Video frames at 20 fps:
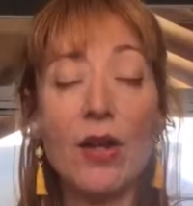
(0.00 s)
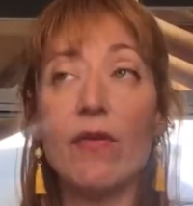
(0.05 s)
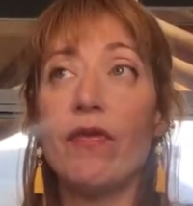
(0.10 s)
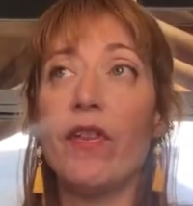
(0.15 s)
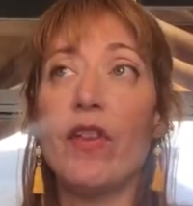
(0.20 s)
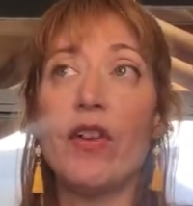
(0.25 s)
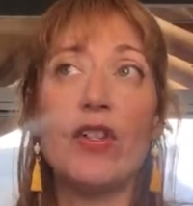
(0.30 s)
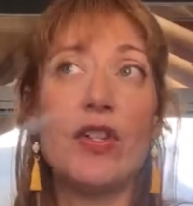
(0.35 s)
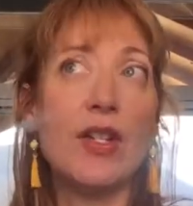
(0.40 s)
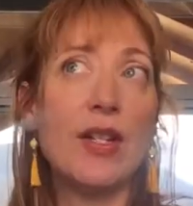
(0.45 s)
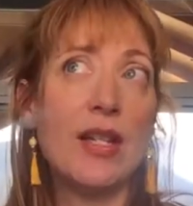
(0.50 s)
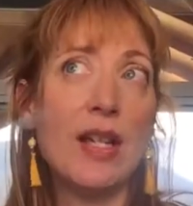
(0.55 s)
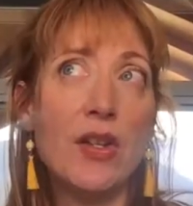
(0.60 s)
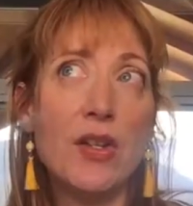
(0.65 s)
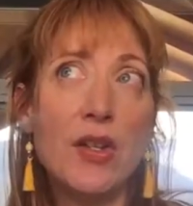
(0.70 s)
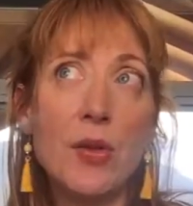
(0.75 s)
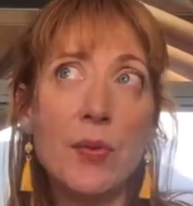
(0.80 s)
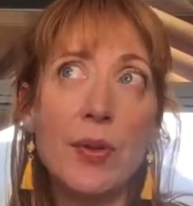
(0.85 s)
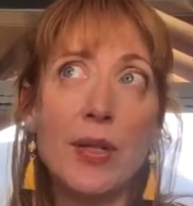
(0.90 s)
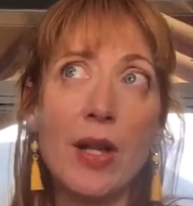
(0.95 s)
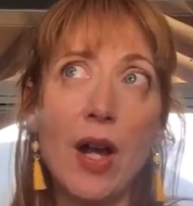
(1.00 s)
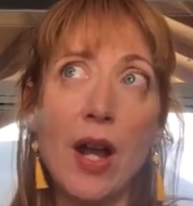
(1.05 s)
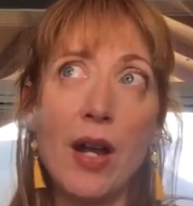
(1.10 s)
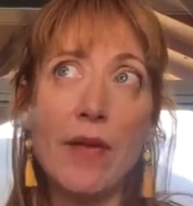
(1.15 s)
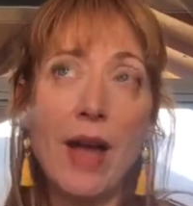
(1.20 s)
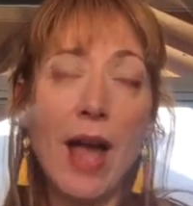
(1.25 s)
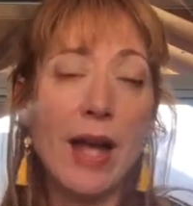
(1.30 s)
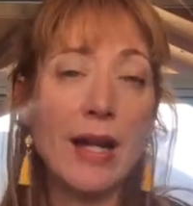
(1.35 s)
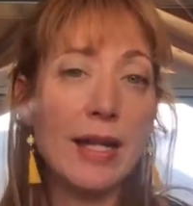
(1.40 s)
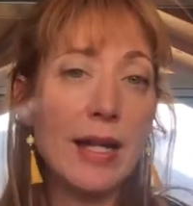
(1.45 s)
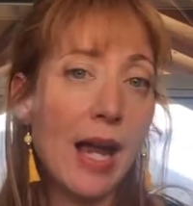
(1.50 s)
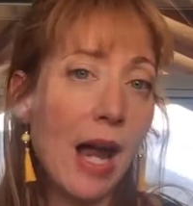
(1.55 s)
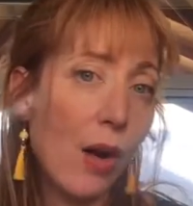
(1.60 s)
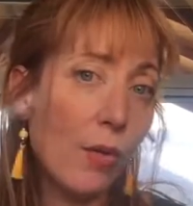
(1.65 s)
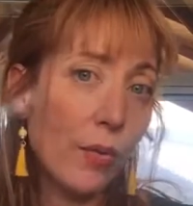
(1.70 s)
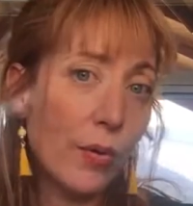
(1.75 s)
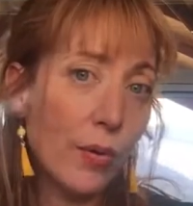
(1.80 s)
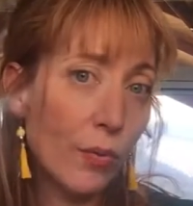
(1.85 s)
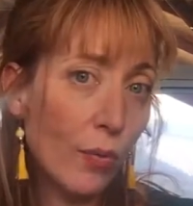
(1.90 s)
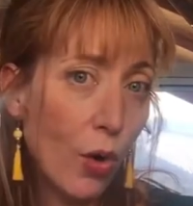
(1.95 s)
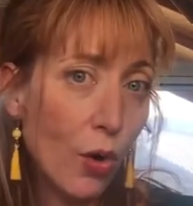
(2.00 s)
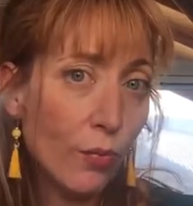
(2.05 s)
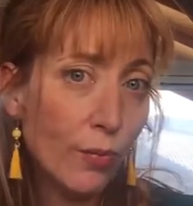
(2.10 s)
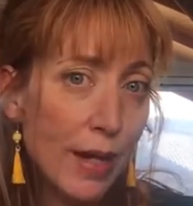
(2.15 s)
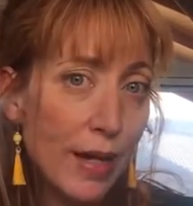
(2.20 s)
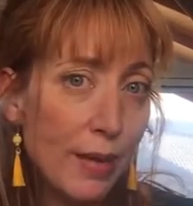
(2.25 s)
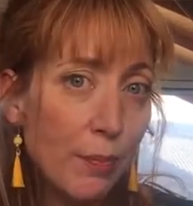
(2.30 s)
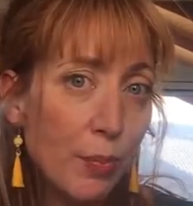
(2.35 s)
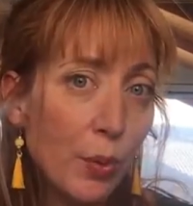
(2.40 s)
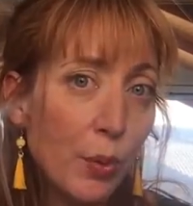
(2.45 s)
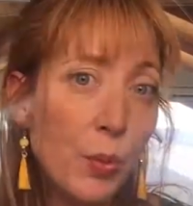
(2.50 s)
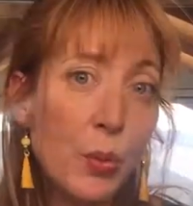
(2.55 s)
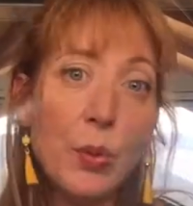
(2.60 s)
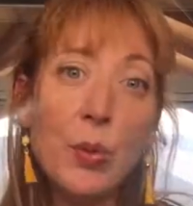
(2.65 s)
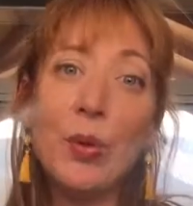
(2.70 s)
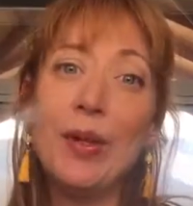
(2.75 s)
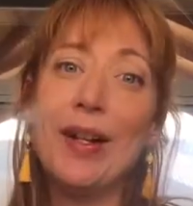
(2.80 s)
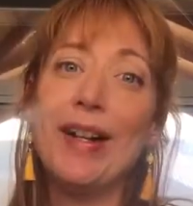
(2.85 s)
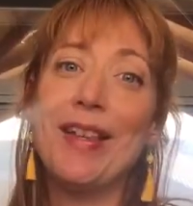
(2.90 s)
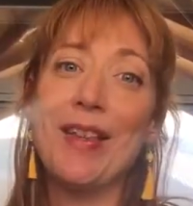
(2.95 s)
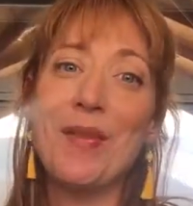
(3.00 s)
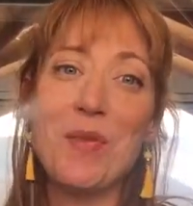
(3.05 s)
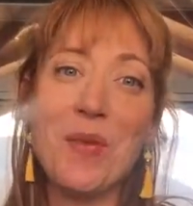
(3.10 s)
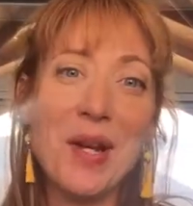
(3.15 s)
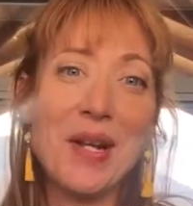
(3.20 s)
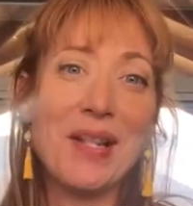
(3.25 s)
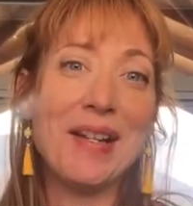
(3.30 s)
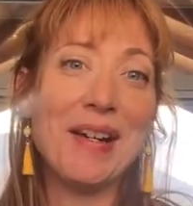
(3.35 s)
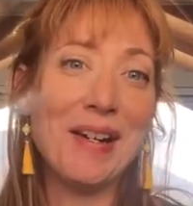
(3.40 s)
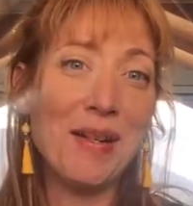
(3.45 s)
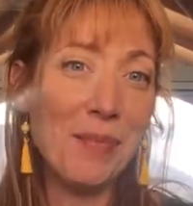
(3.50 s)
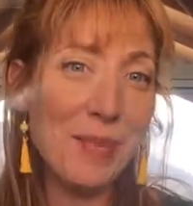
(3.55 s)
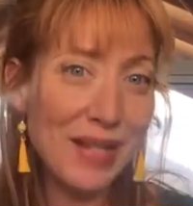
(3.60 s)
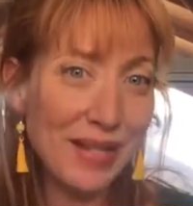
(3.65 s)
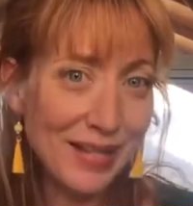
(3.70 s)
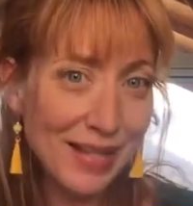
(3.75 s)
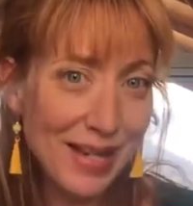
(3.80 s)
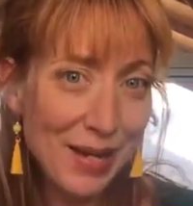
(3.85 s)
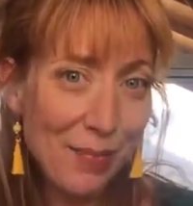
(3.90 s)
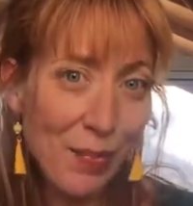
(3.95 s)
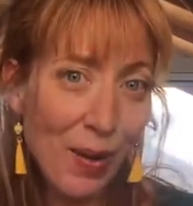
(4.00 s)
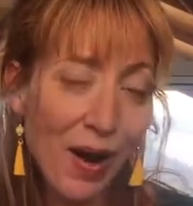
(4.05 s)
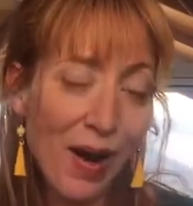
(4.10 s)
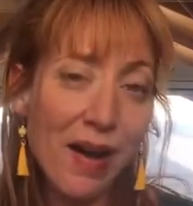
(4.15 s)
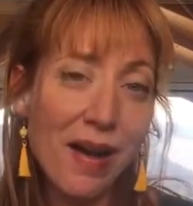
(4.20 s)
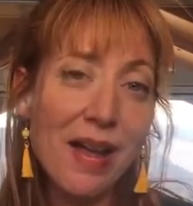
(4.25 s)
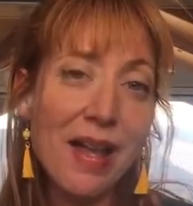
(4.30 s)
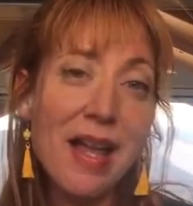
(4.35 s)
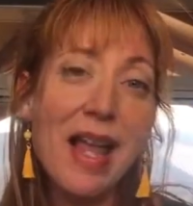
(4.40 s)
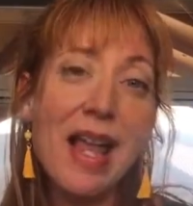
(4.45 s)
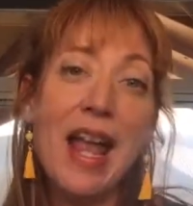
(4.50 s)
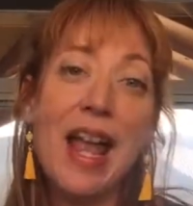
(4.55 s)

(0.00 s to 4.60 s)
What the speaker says: At first she said she was kind of hanging out with the wrong people, and then when I dug a bit deeper,